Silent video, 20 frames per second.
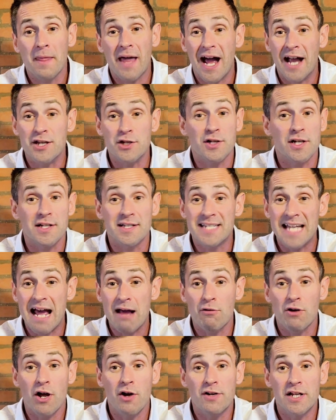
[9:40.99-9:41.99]
and you can
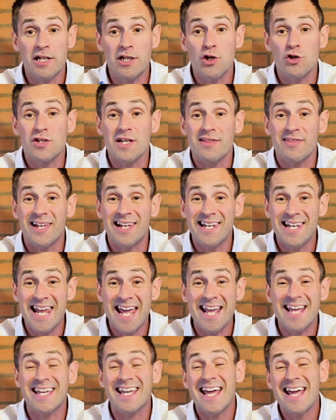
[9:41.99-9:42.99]
download it using the
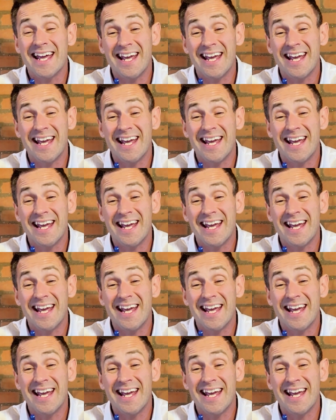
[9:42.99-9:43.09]
link